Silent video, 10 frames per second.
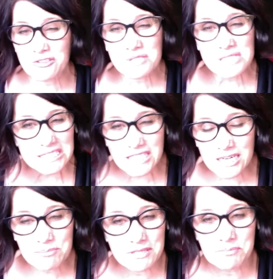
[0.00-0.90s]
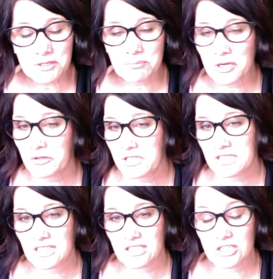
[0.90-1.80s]
I don't see a lot of people
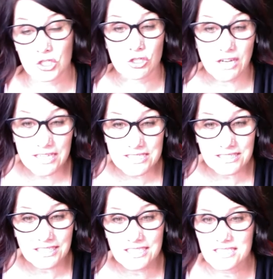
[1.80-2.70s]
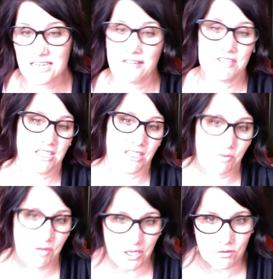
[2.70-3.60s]
posting to Craigslist.
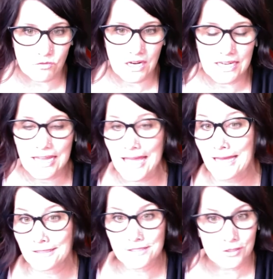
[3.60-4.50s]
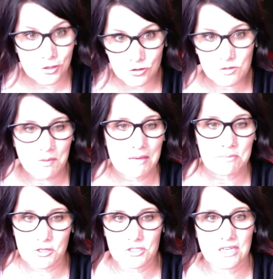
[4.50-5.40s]
Obviously, we aren't running ads in
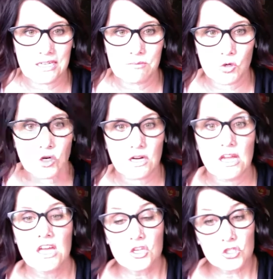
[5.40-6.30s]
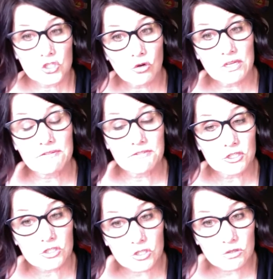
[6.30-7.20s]
newspapers anymore. So if
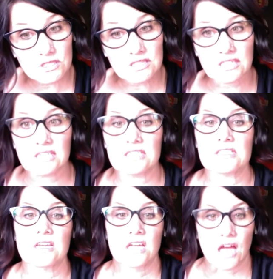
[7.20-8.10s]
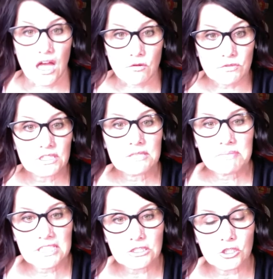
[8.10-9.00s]
you're new to this, really
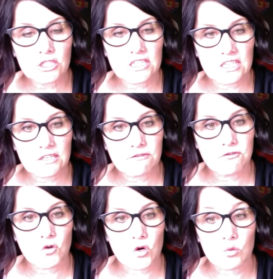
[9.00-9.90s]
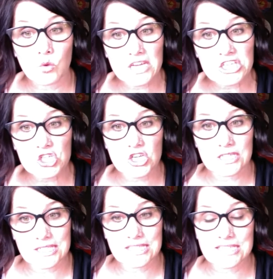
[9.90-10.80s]
be looking for which
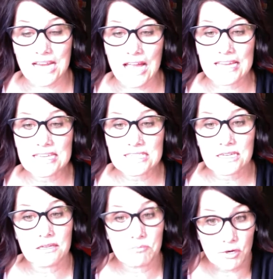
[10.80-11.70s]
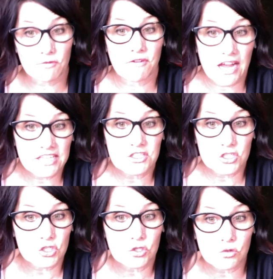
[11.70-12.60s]
site
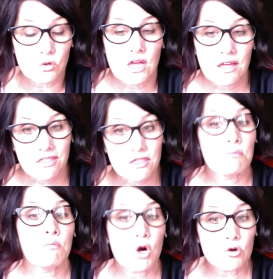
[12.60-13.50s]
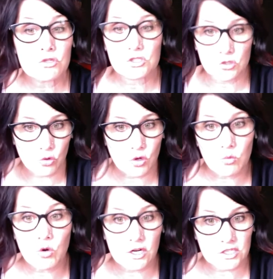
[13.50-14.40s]
provides you the most
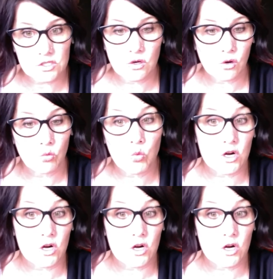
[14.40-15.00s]
or works